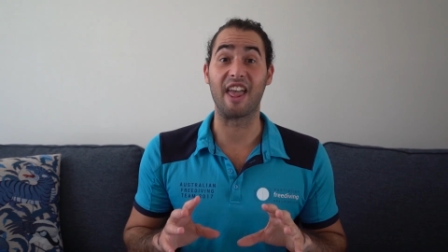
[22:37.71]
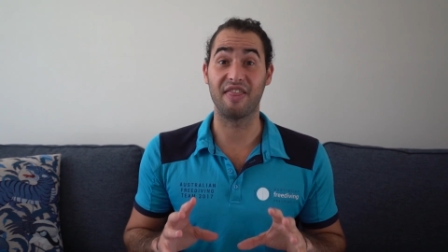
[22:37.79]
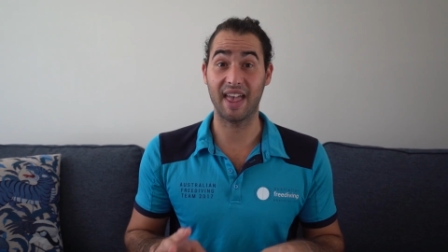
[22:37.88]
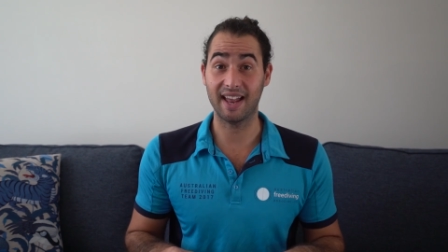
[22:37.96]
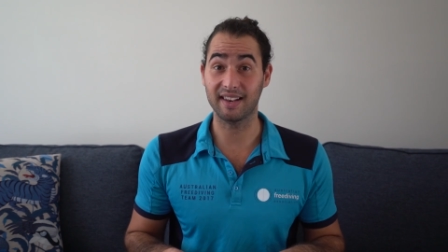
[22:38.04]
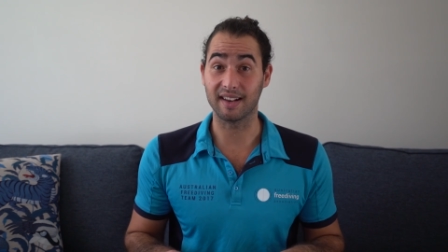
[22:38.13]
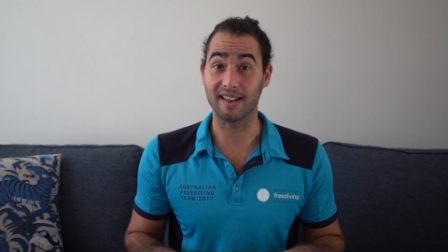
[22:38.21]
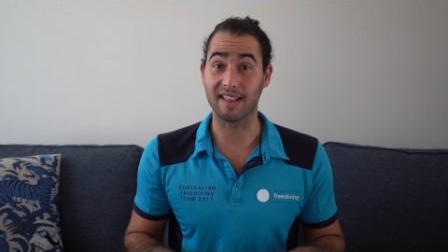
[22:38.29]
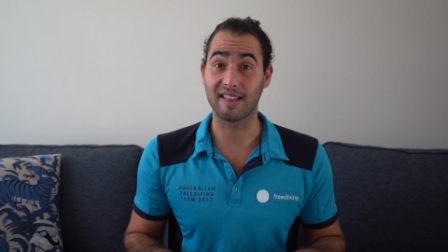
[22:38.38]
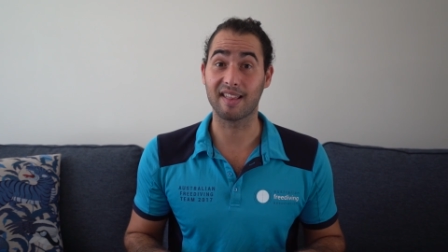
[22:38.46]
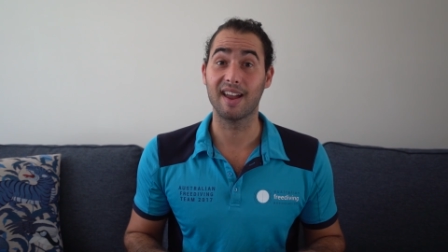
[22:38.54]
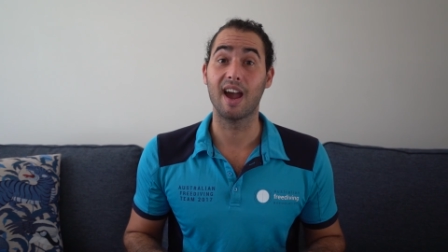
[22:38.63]
and that
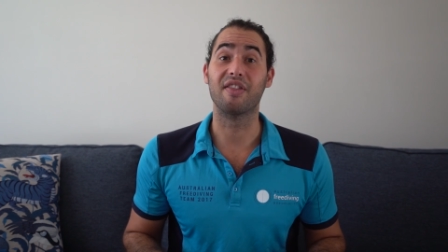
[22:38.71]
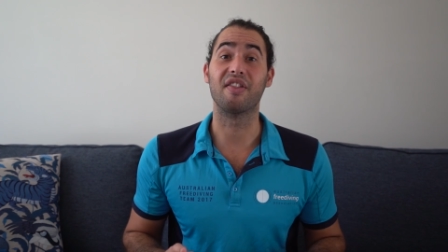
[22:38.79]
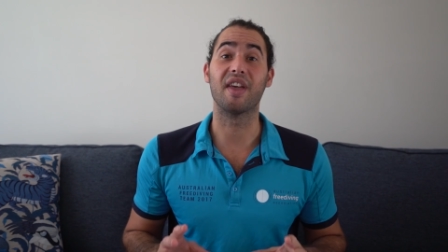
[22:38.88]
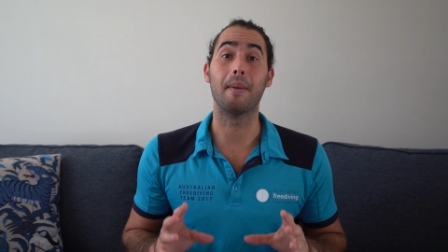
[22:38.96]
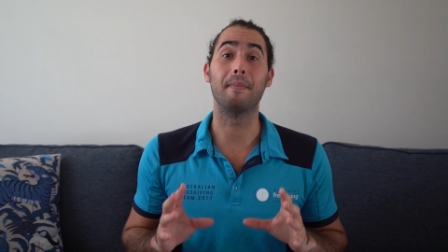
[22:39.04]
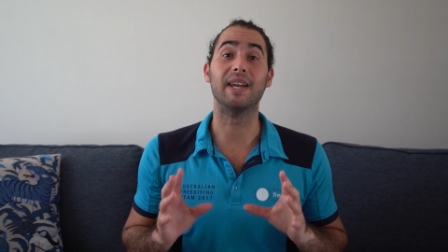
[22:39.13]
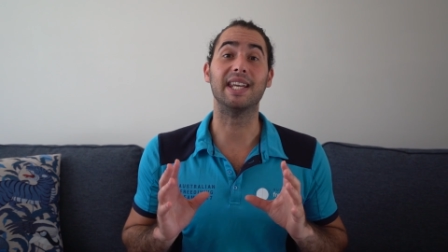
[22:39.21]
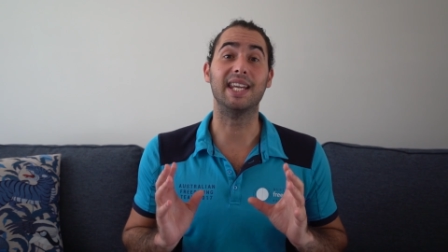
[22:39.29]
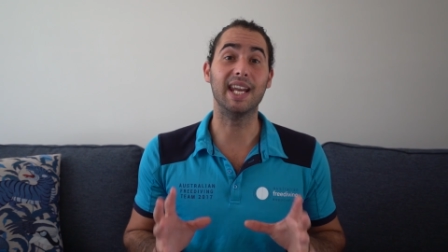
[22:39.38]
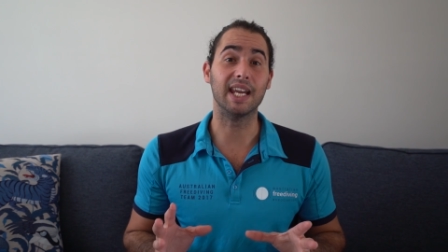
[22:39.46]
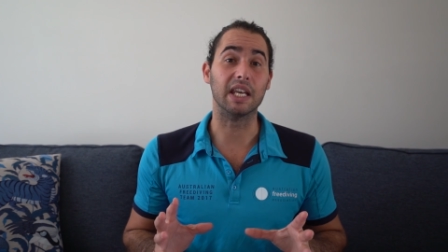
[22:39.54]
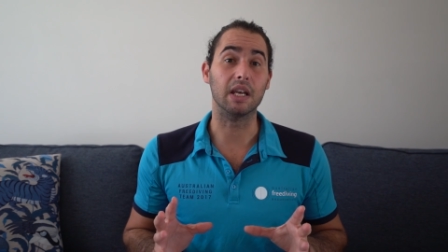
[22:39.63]
is that they
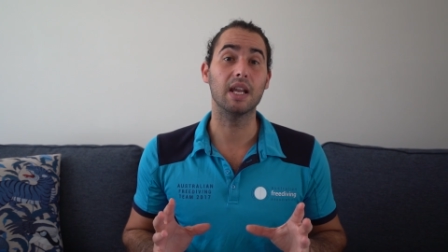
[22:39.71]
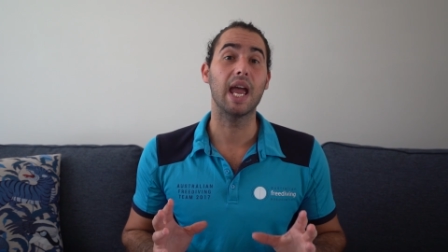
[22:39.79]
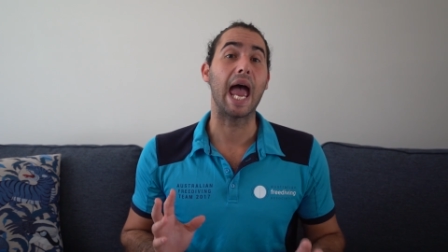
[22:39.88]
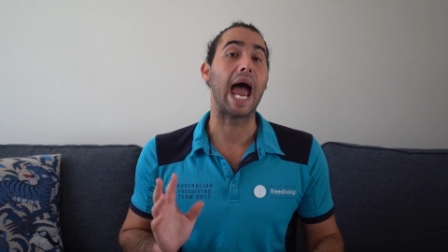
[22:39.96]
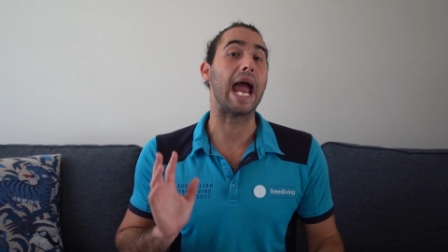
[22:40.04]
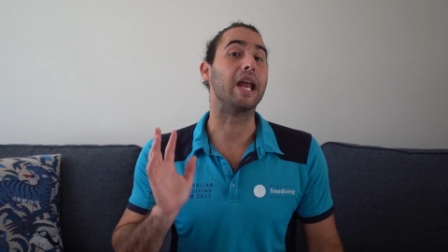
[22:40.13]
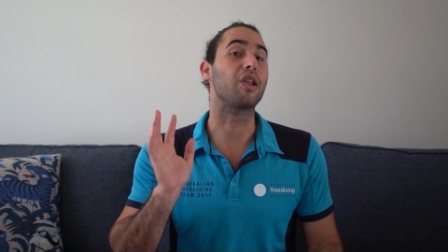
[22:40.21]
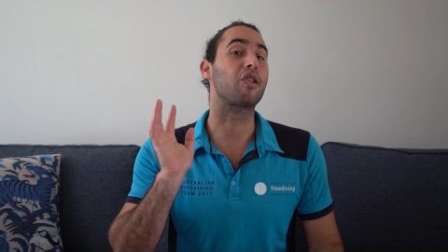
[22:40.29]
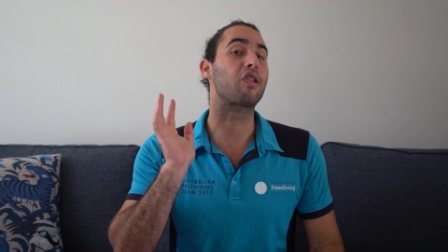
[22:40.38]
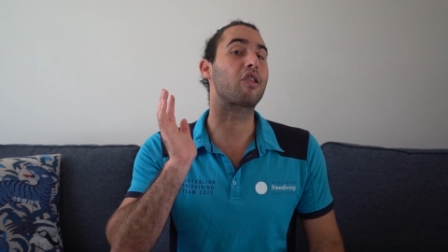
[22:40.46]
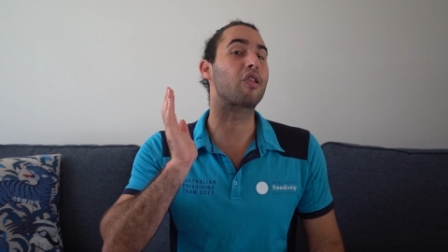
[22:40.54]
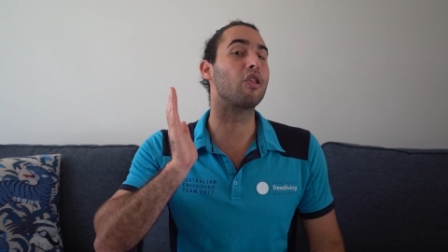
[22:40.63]
begin a
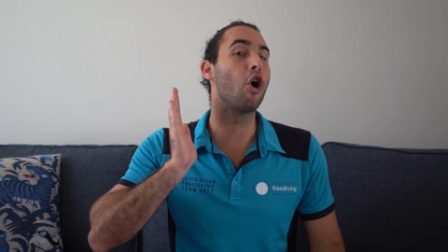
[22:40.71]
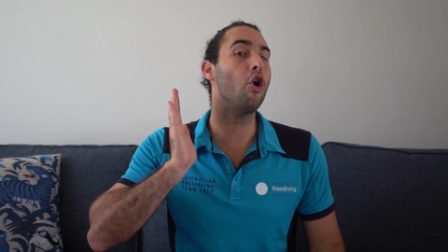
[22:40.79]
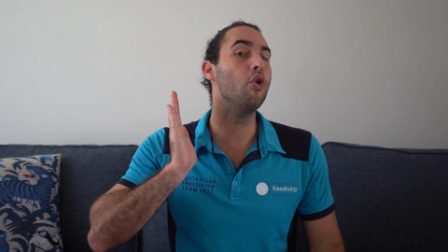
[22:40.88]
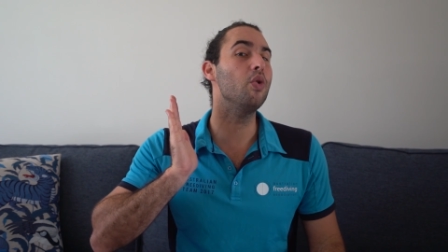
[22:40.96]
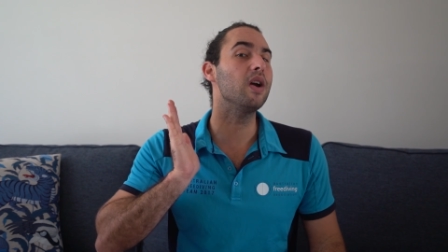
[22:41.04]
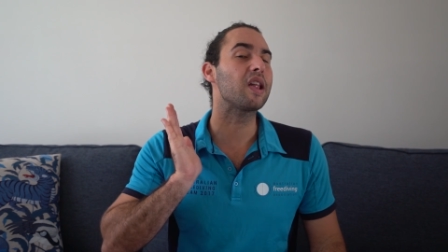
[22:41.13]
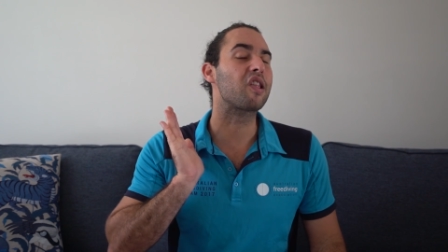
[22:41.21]
slow,